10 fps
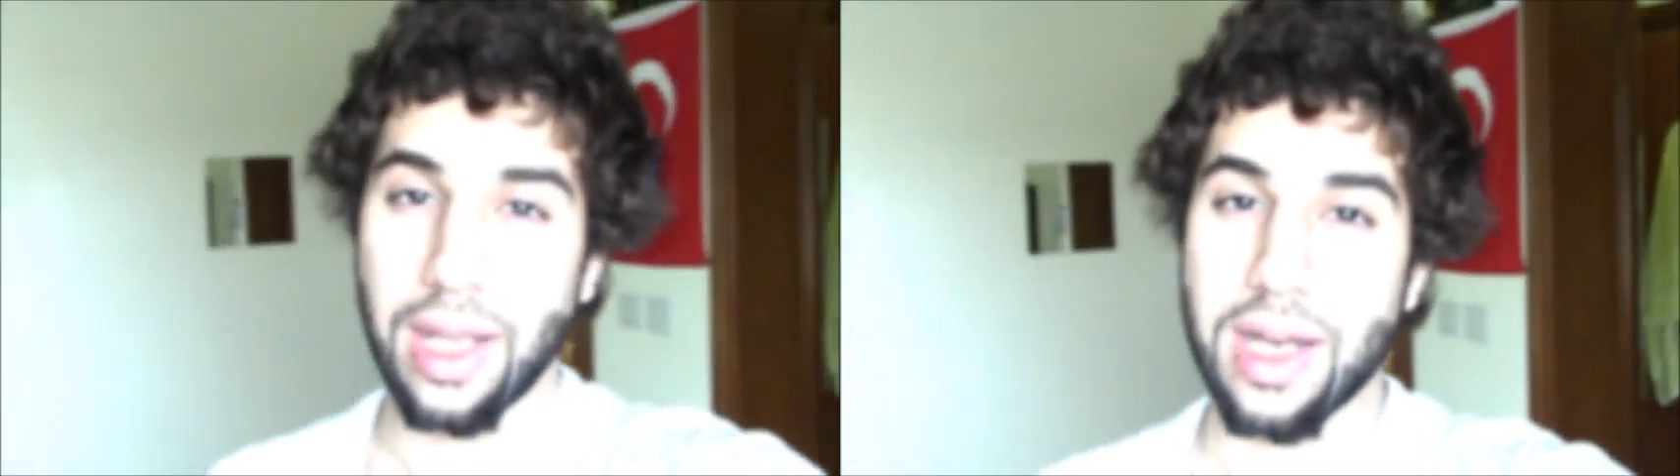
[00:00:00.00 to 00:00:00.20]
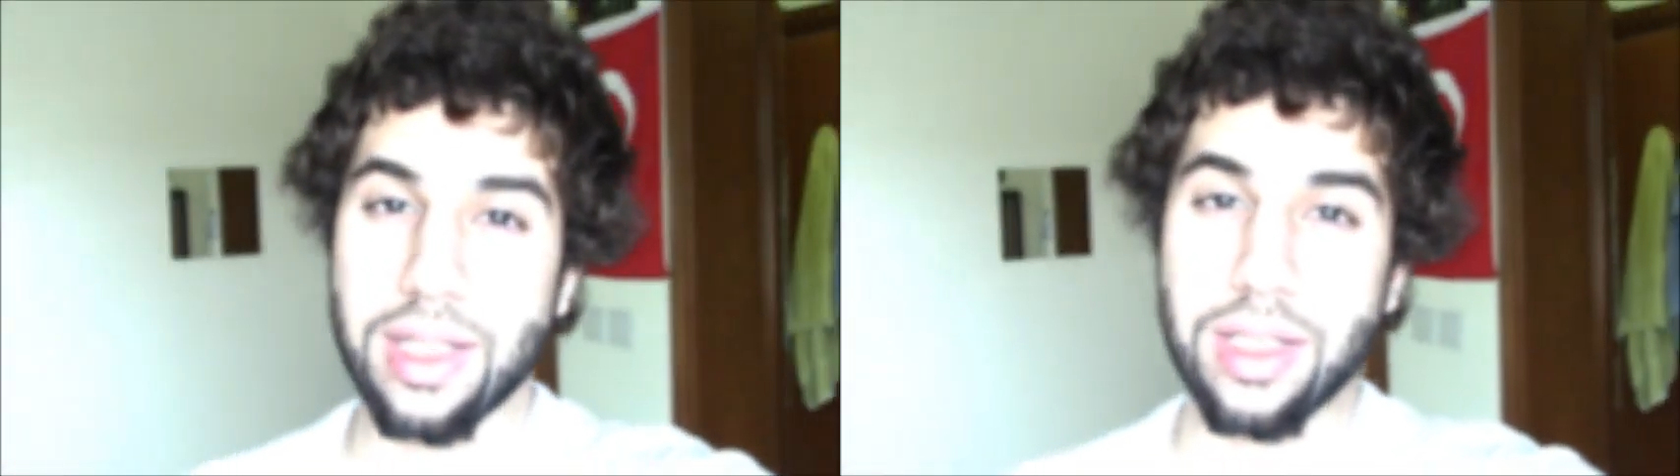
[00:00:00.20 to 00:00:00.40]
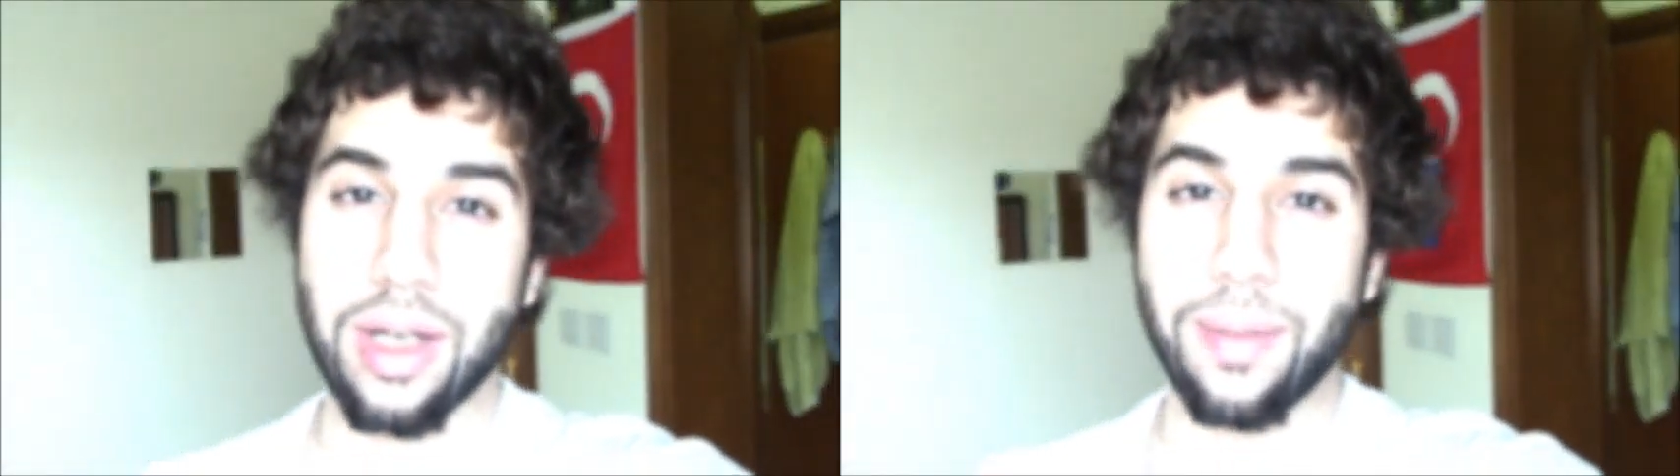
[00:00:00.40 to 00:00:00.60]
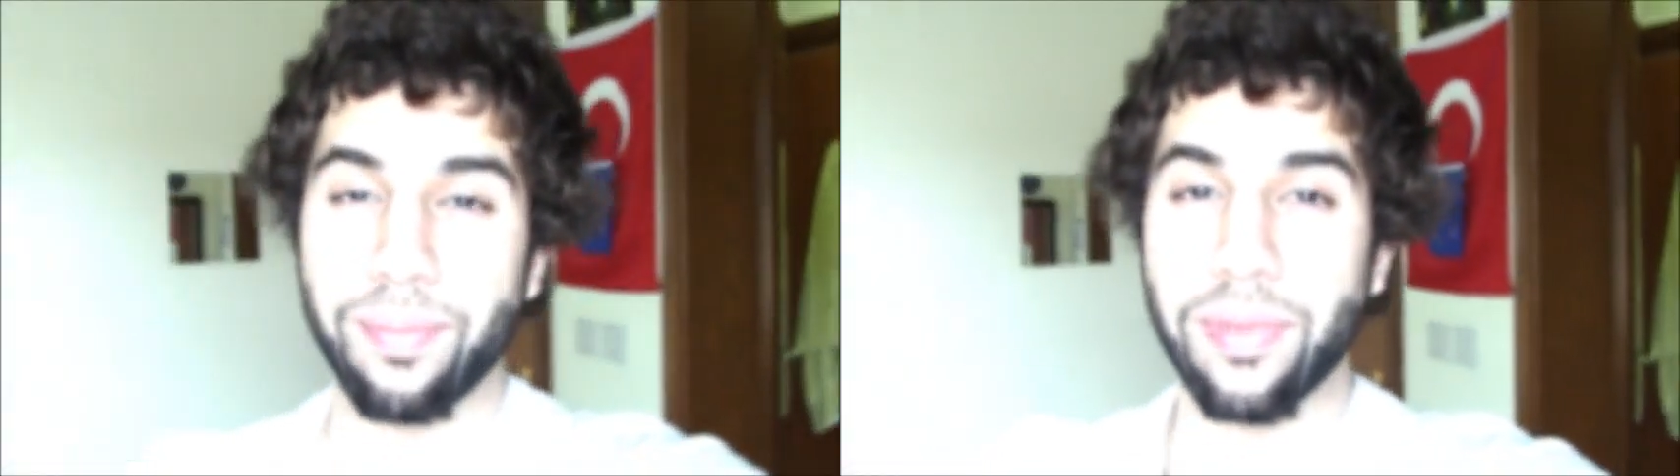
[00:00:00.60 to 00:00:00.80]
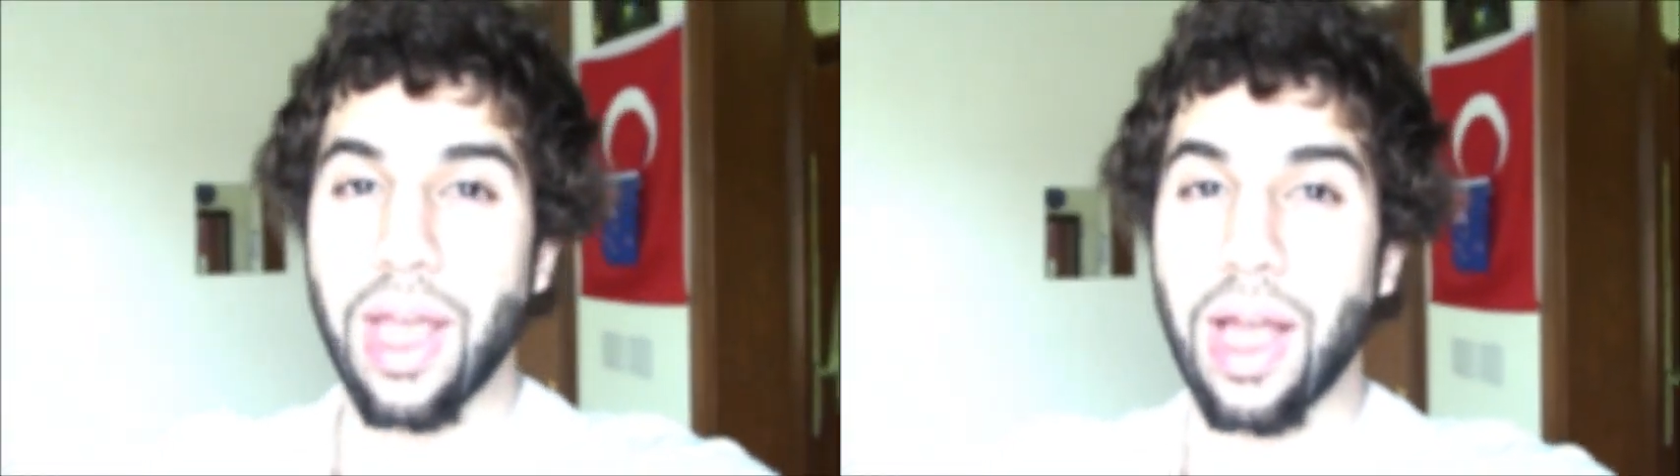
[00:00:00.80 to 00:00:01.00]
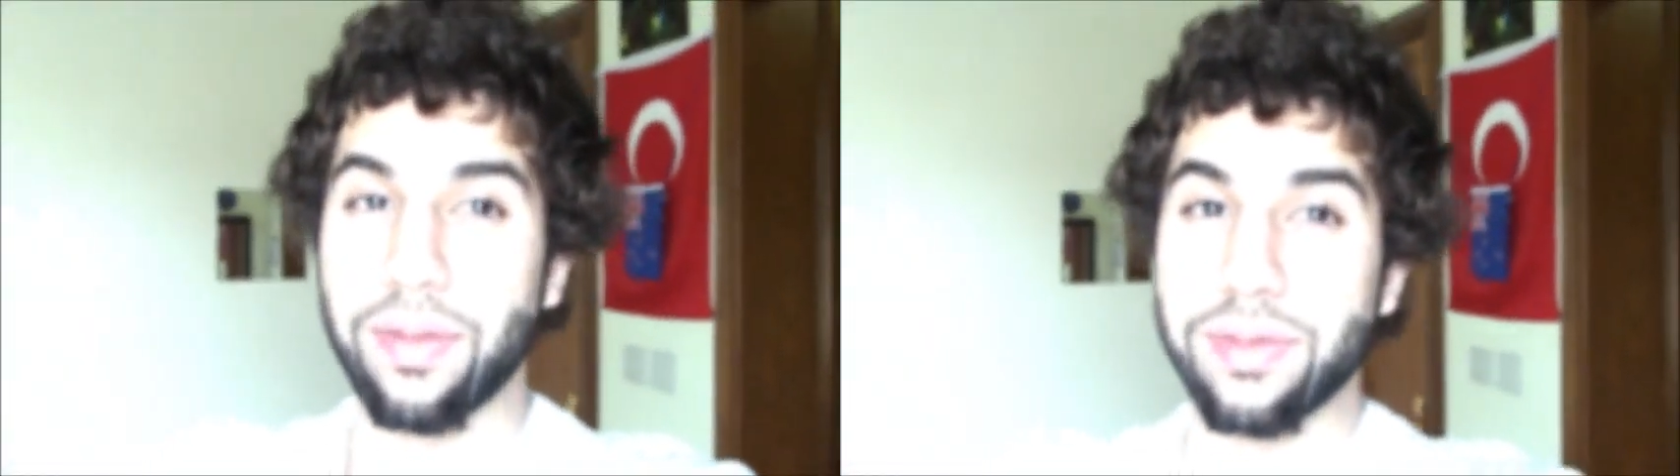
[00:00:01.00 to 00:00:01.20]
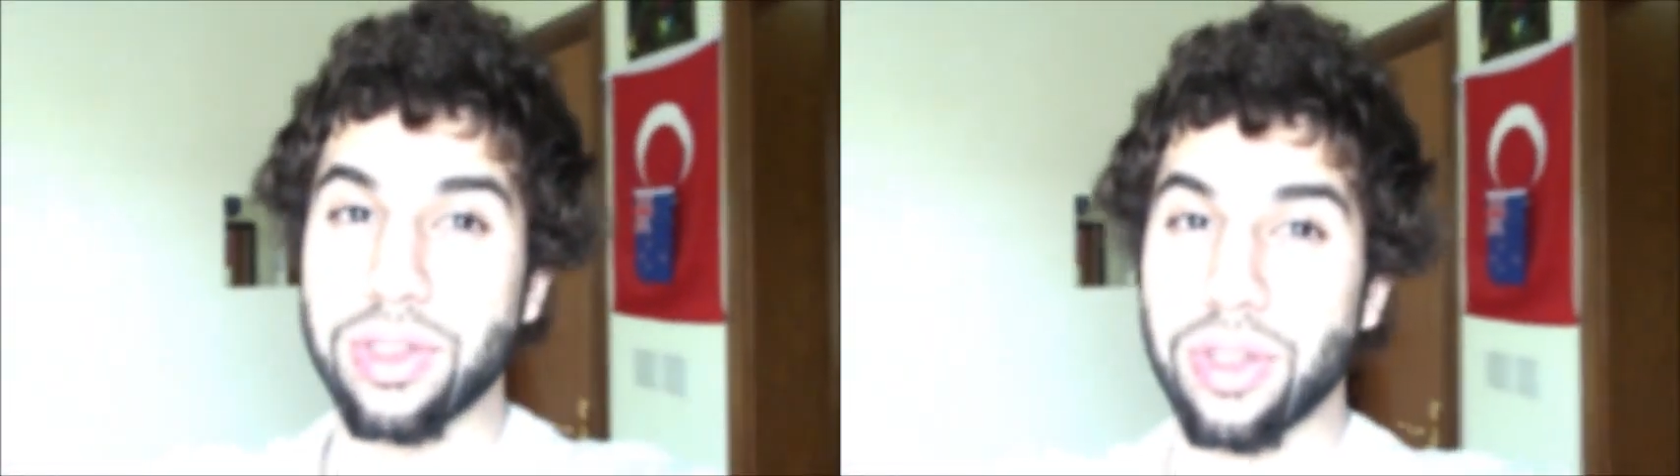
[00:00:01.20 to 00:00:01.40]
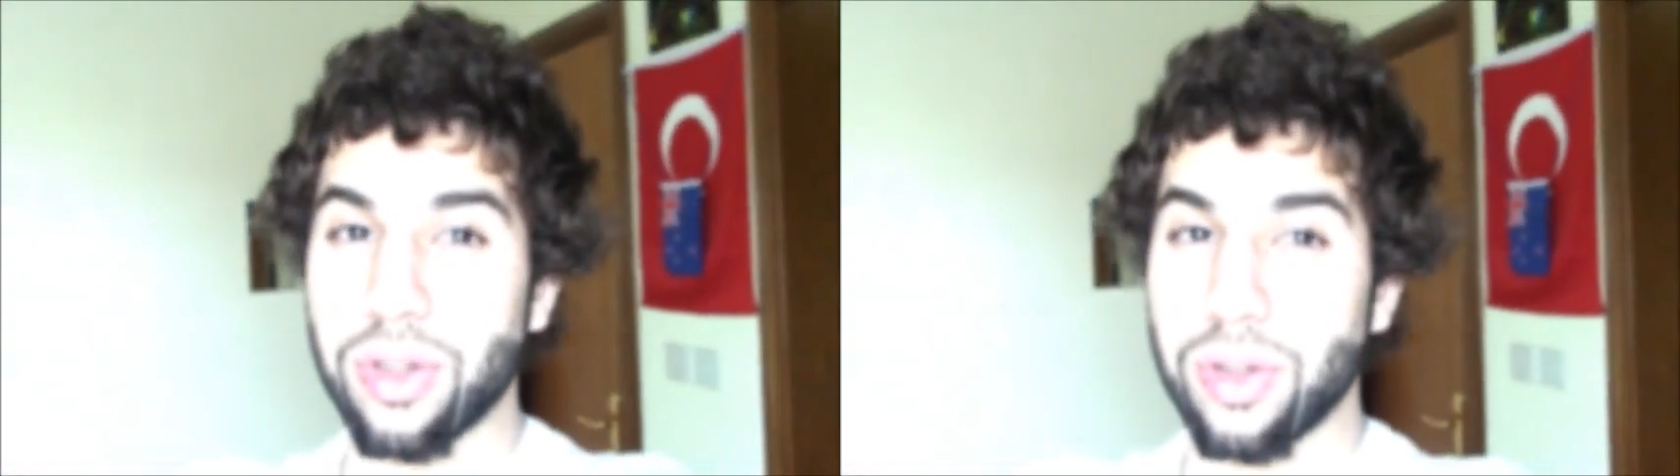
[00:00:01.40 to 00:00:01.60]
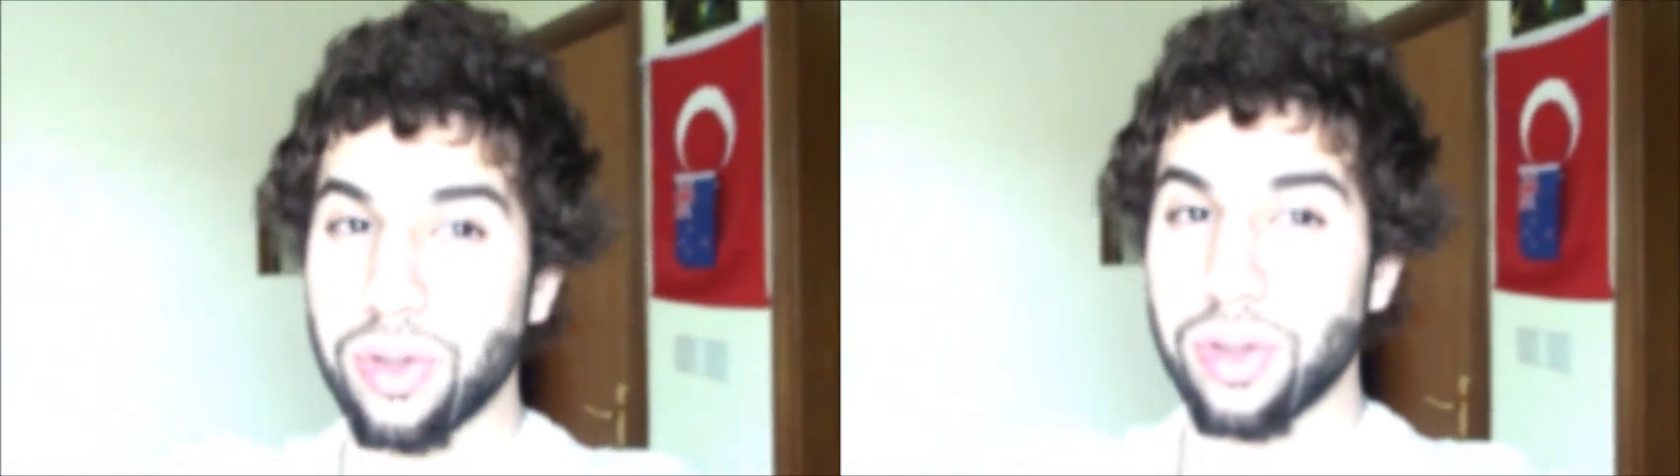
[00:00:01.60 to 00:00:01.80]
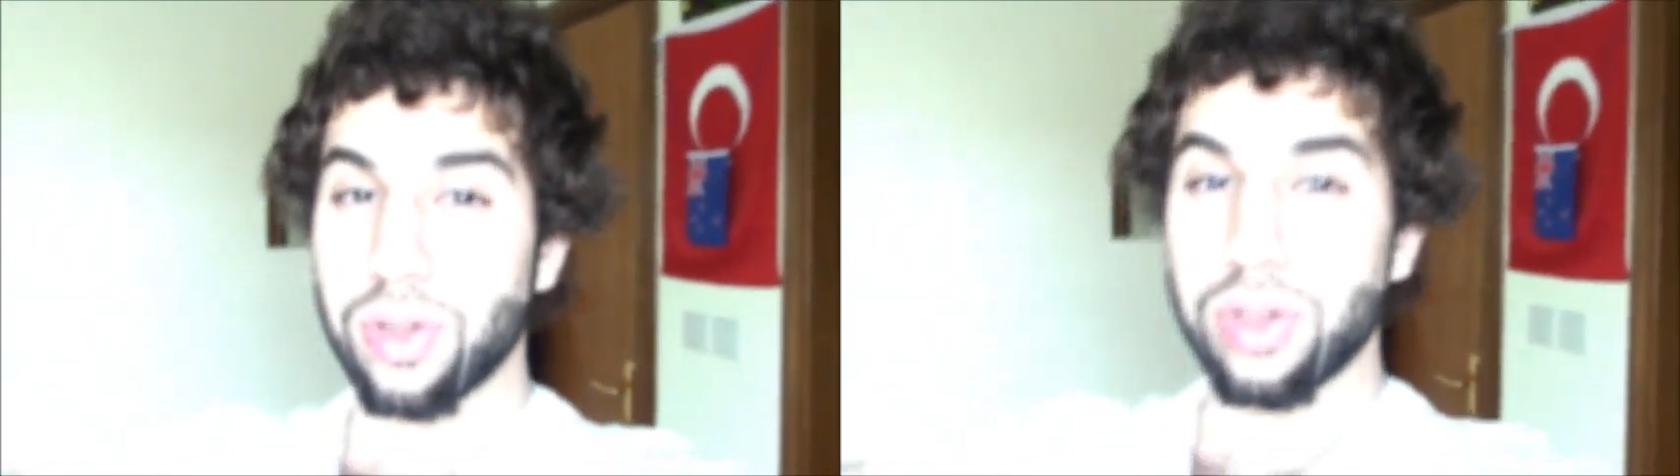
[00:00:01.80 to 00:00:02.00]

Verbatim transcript: And after